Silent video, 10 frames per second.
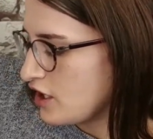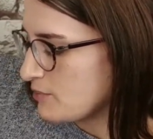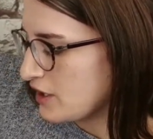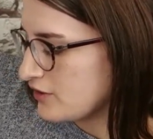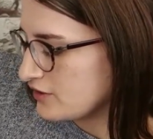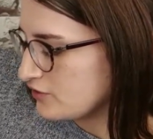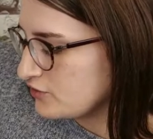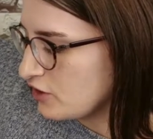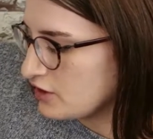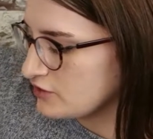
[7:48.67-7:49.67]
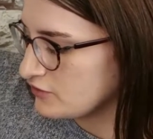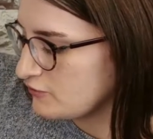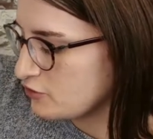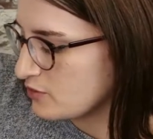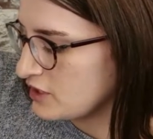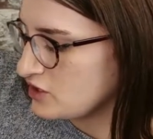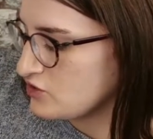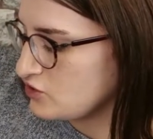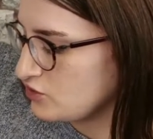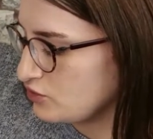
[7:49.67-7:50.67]
um, because it's starting to form
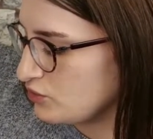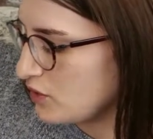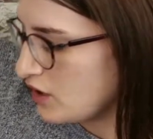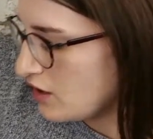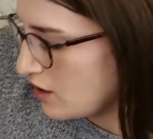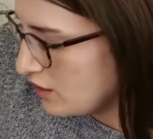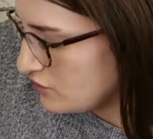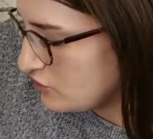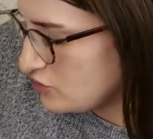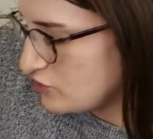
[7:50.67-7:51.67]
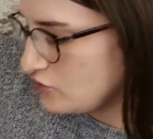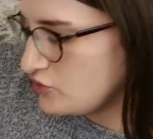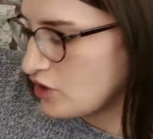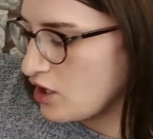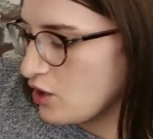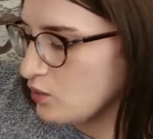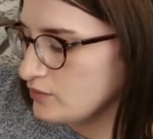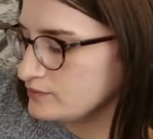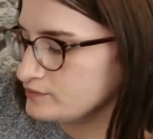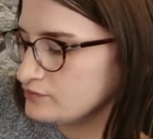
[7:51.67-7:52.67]
into a dough.